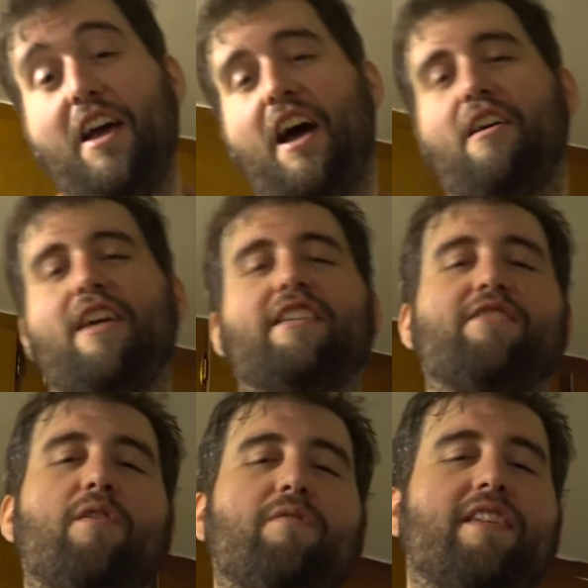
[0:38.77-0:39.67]
Alright,
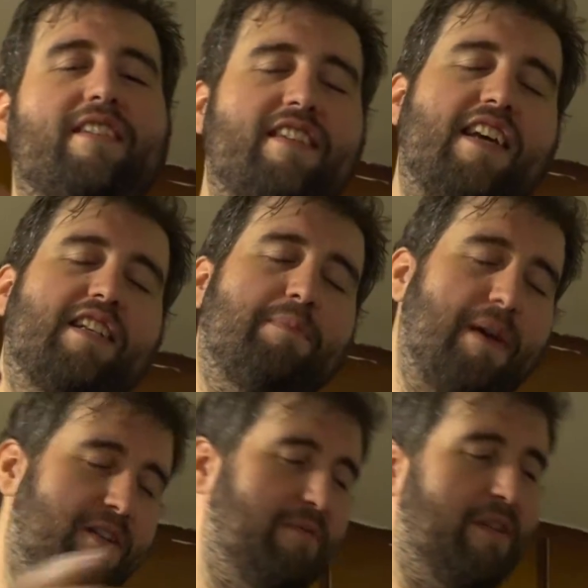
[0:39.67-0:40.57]
so this is a
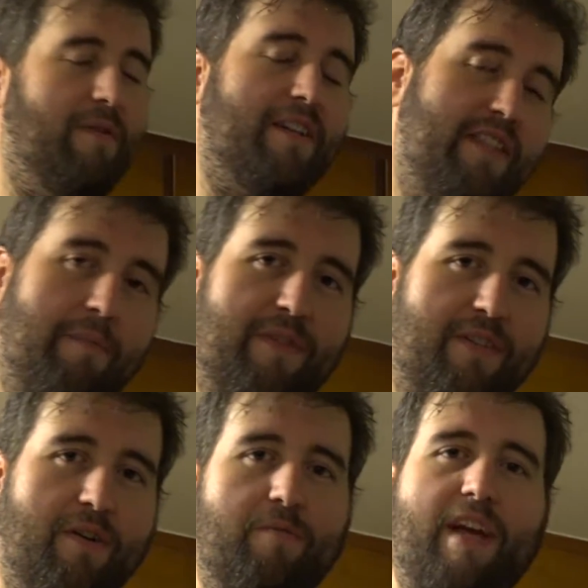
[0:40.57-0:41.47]
special request episode.